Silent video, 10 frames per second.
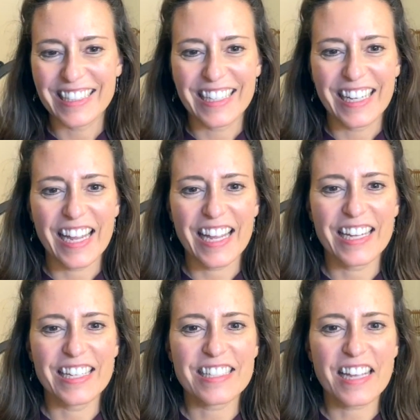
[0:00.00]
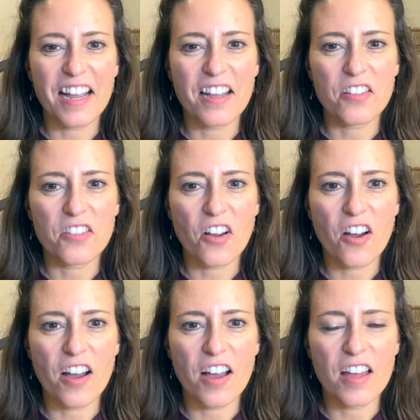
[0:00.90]
And I
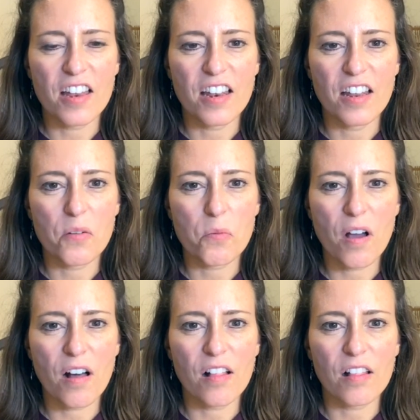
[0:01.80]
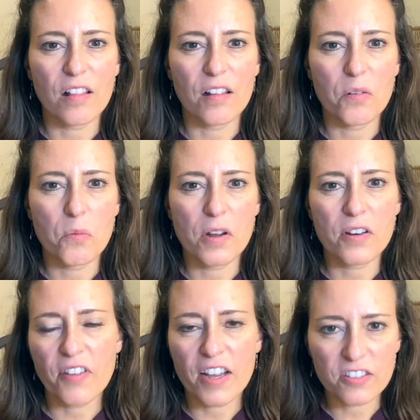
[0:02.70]
thought, well, what
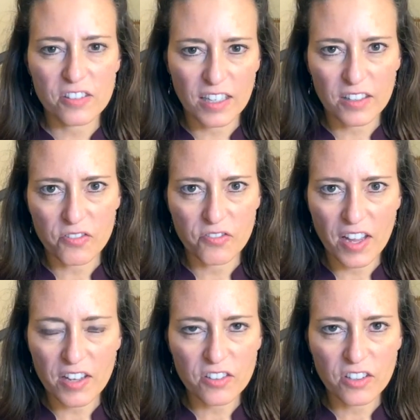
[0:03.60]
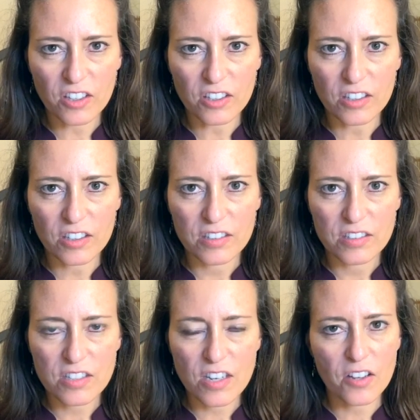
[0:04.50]
if I look like a failure
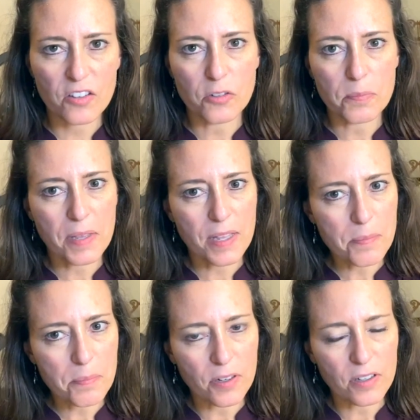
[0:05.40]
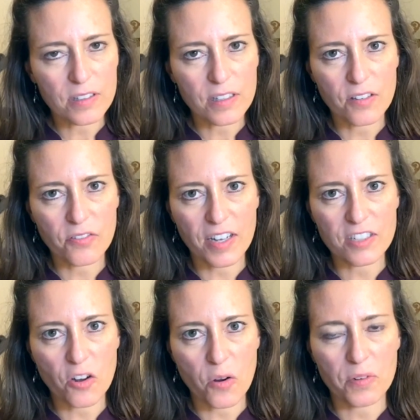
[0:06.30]
to other people if I
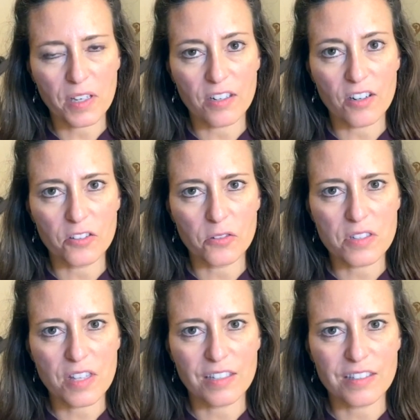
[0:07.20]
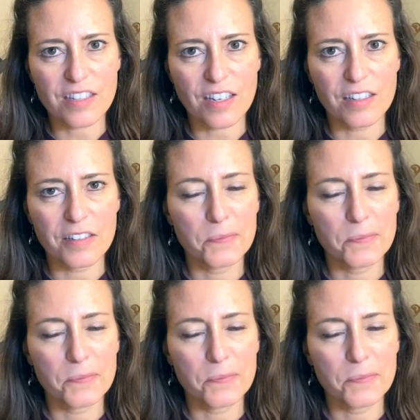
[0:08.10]
don't get all those things done?